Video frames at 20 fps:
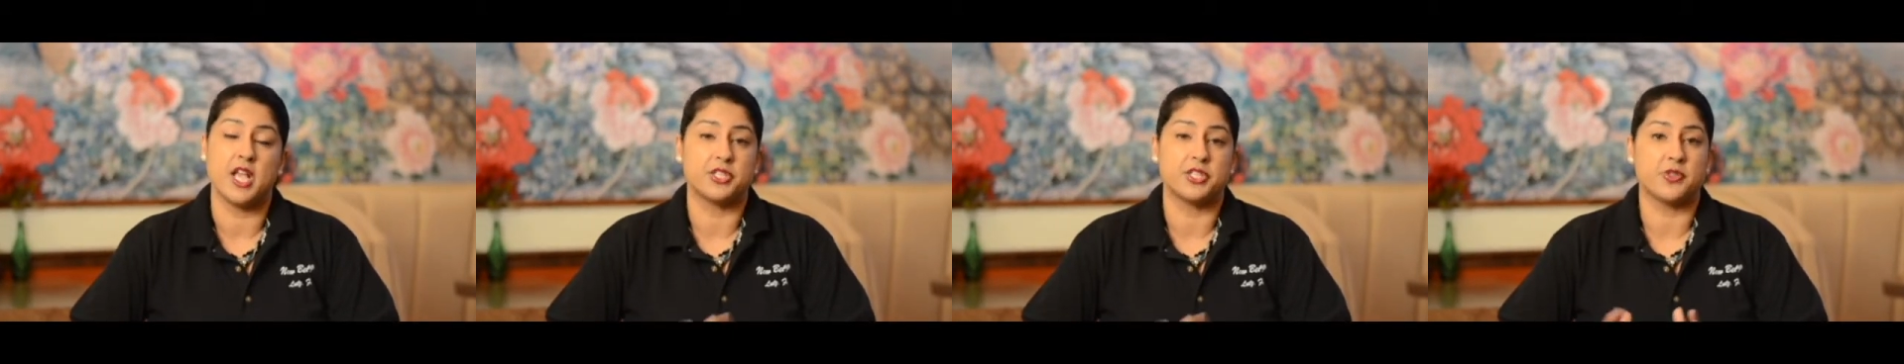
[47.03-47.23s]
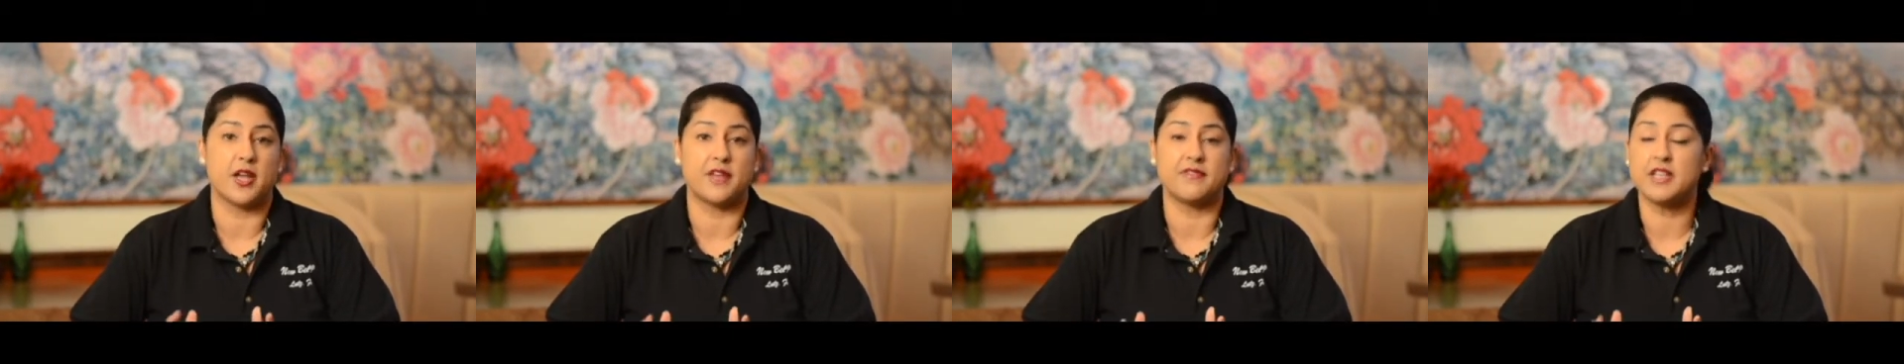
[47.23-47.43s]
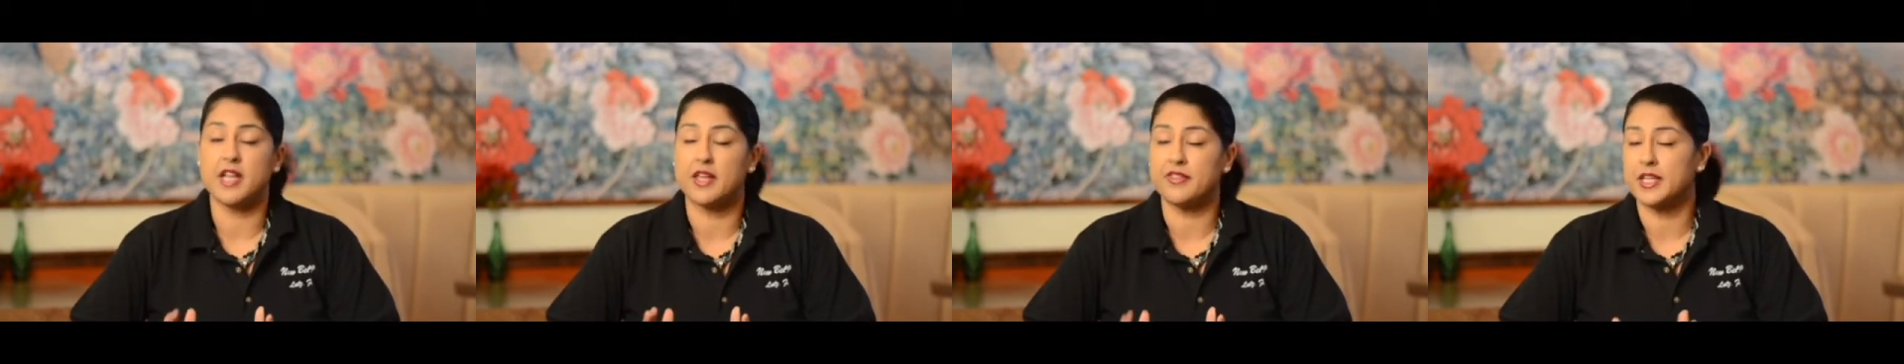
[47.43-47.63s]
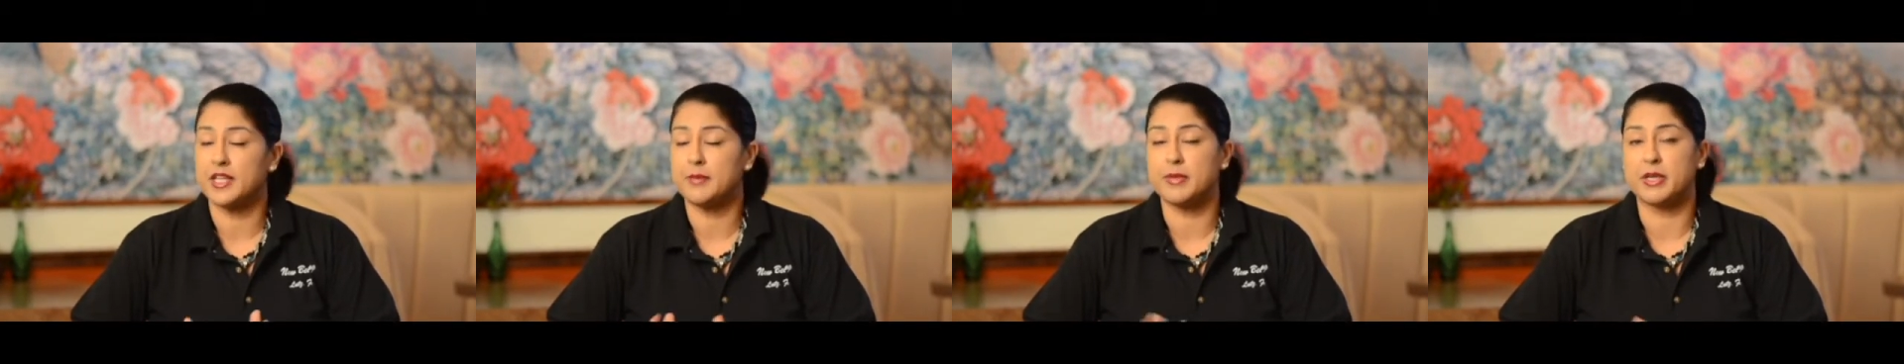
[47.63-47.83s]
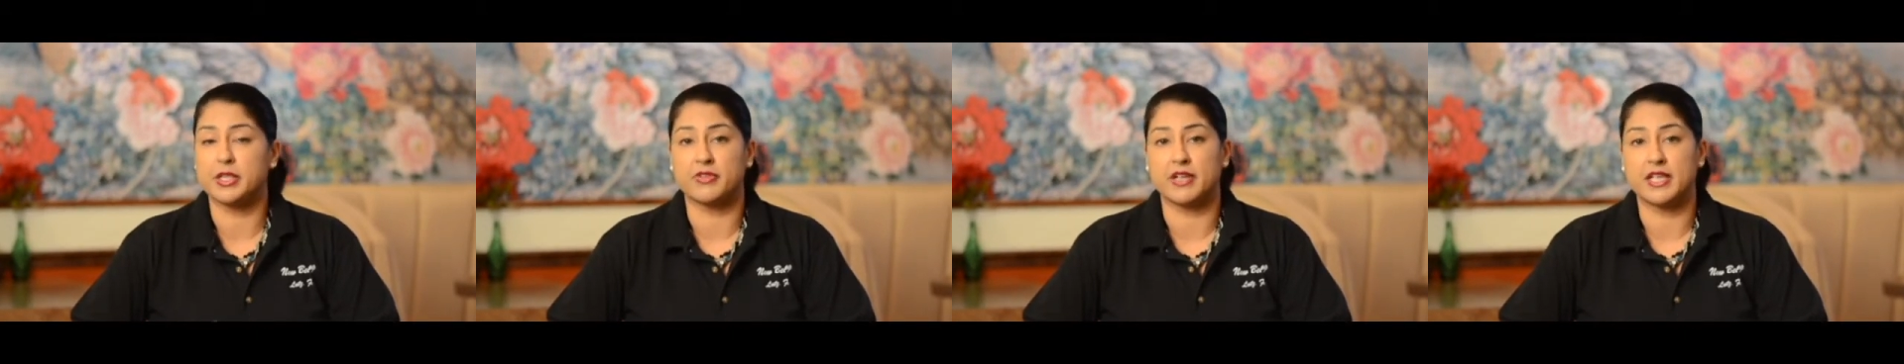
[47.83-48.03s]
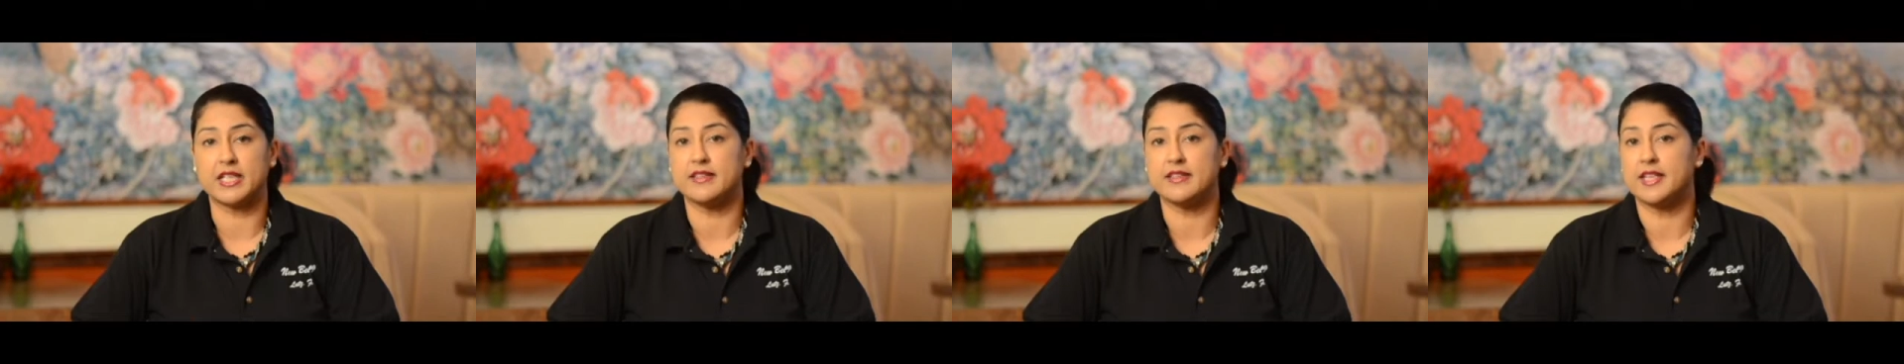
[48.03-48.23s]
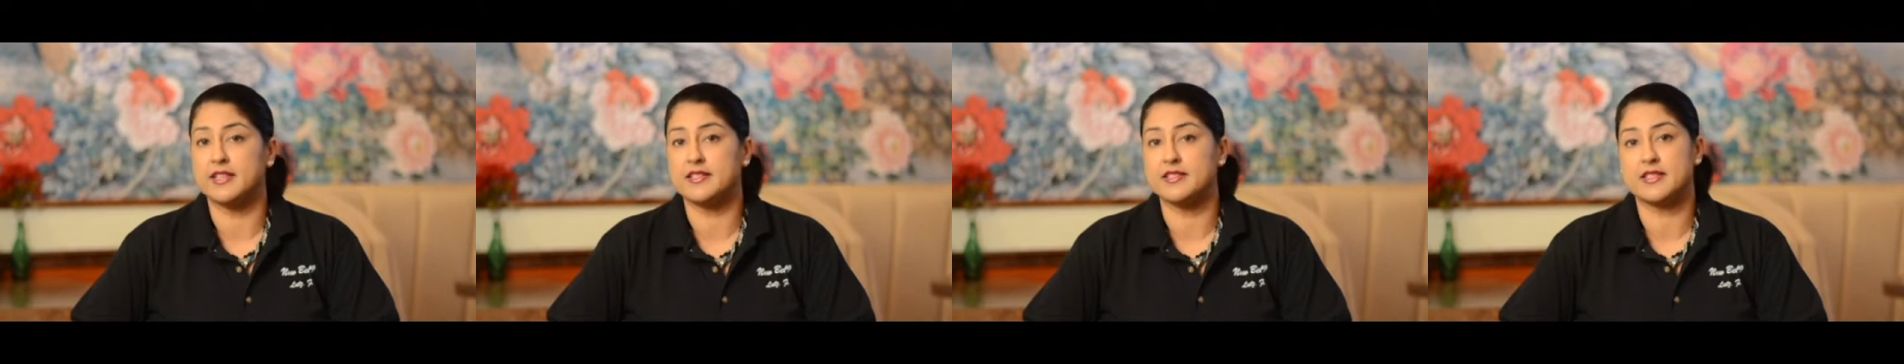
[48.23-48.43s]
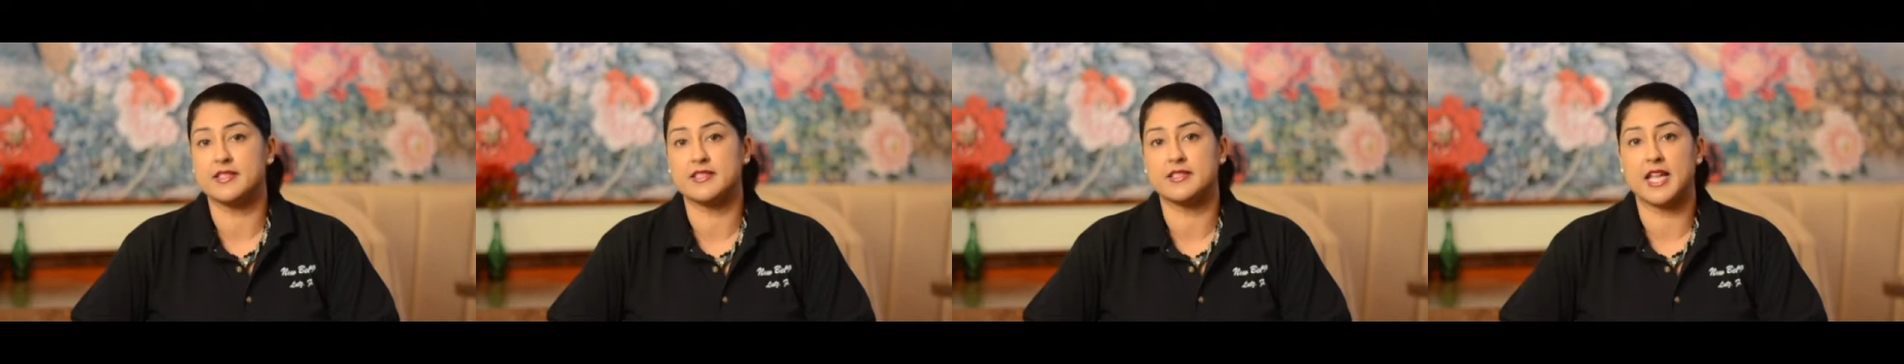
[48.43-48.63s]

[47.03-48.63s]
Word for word: So I have nothing but great things to